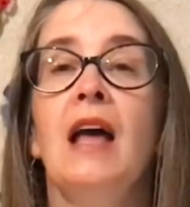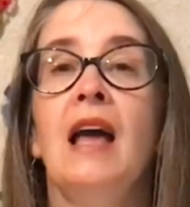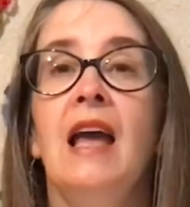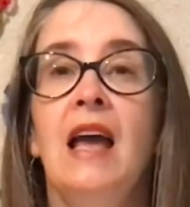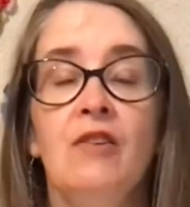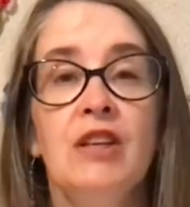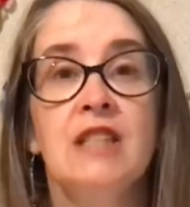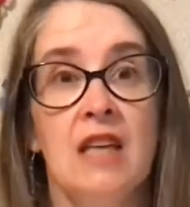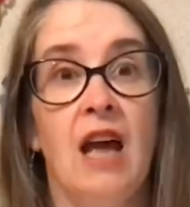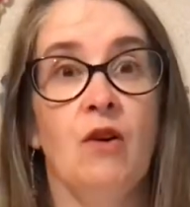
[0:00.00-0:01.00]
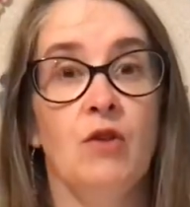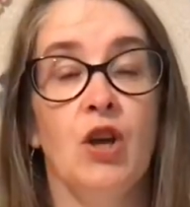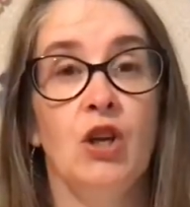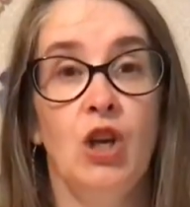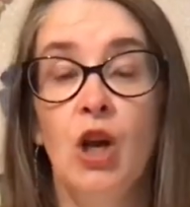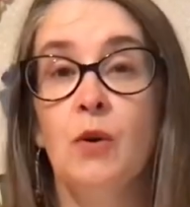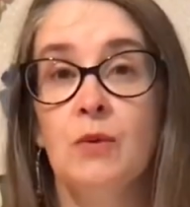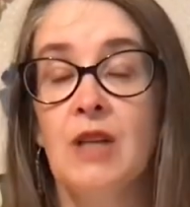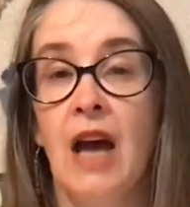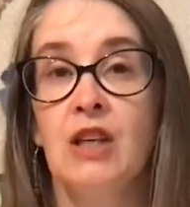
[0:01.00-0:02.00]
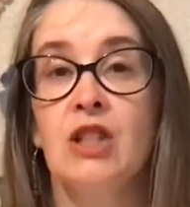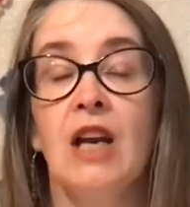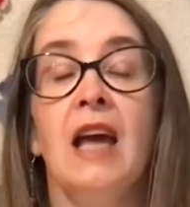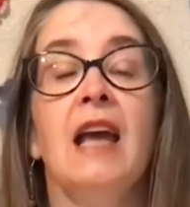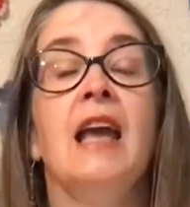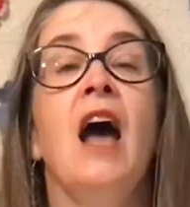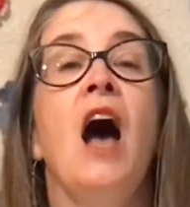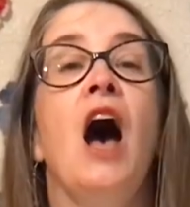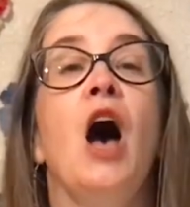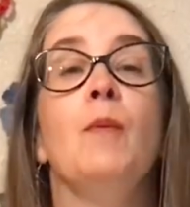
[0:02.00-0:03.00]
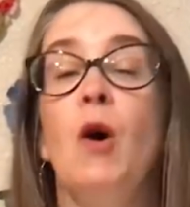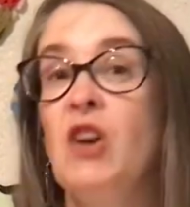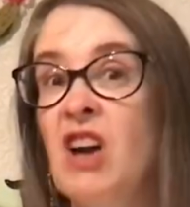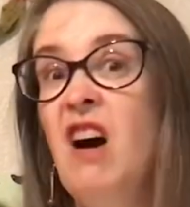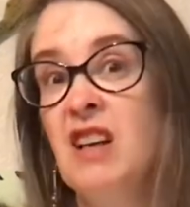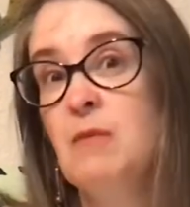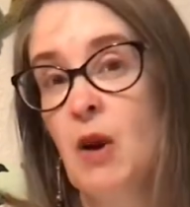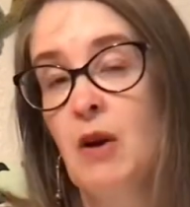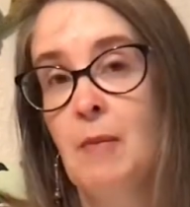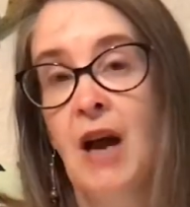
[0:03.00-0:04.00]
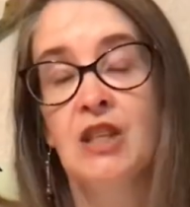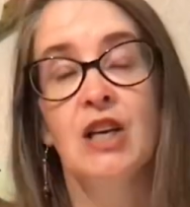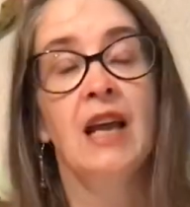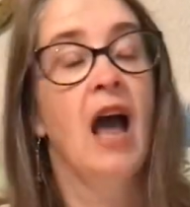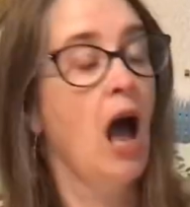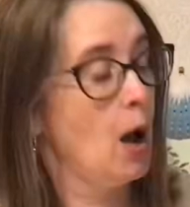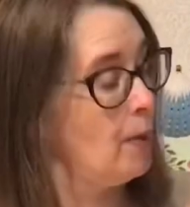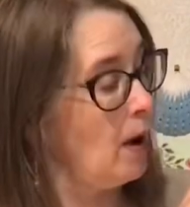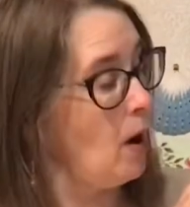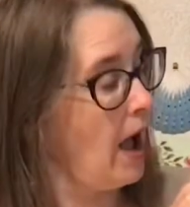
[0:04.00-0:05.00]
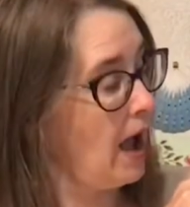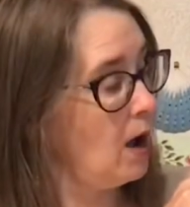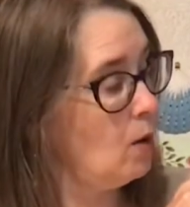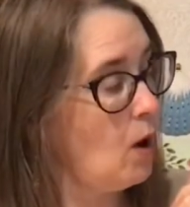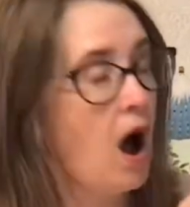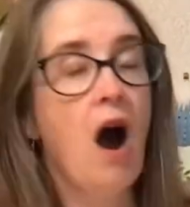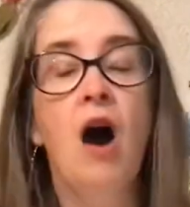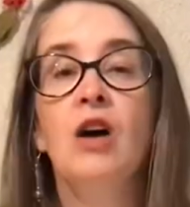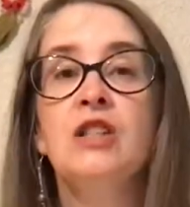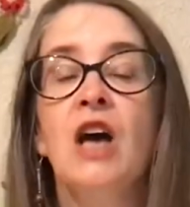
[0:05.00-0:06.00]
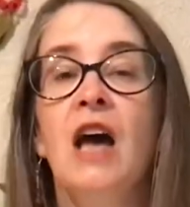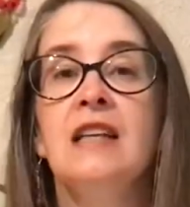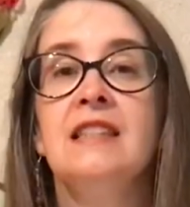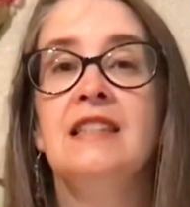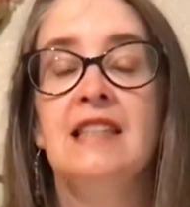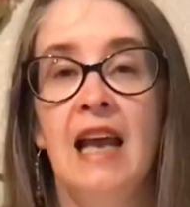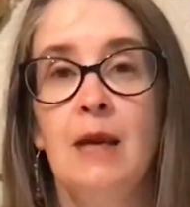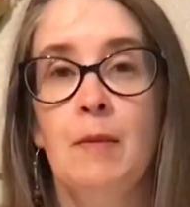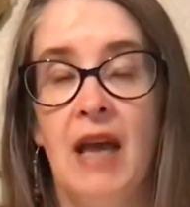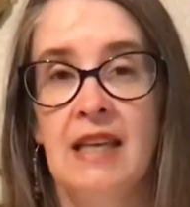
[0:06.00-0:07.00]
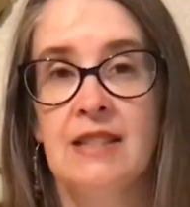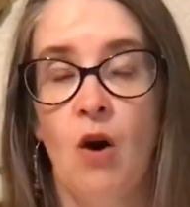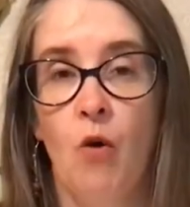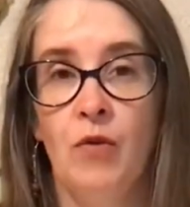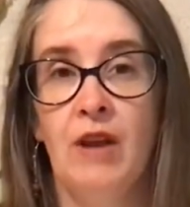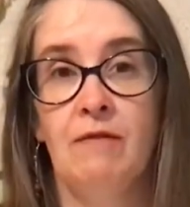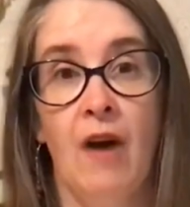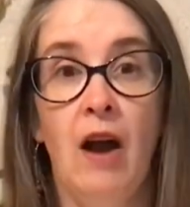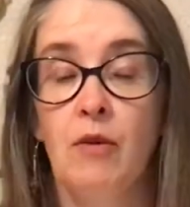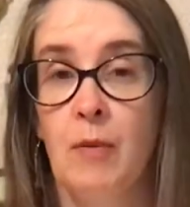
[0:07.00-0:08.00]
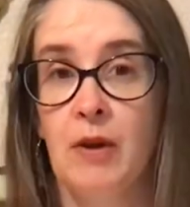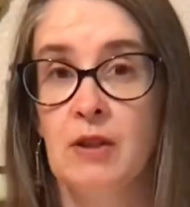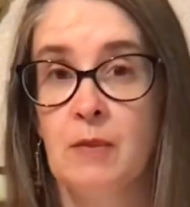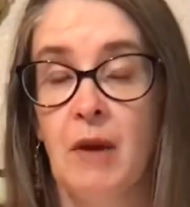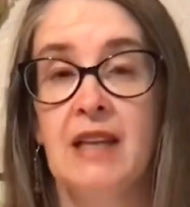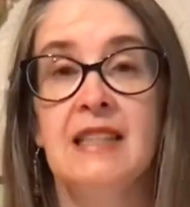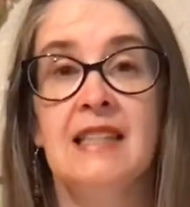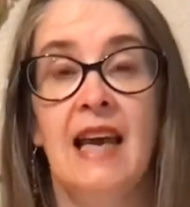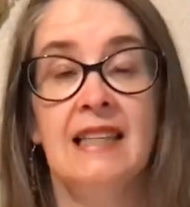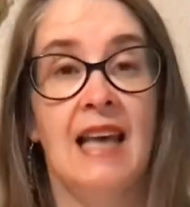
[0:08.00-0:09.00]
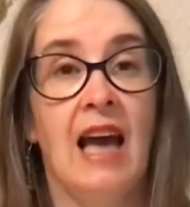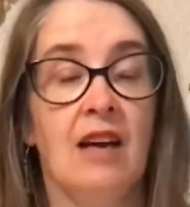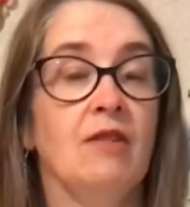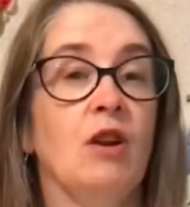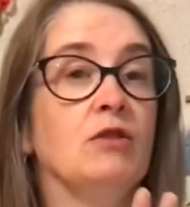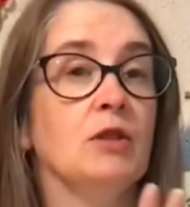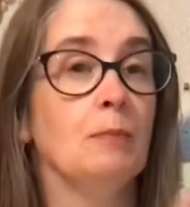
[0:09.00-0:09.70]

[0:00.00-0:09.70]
hearing today on the news actually, on a gardening programme actually, about how hard denim is on the environment because it takes a heck of a lot to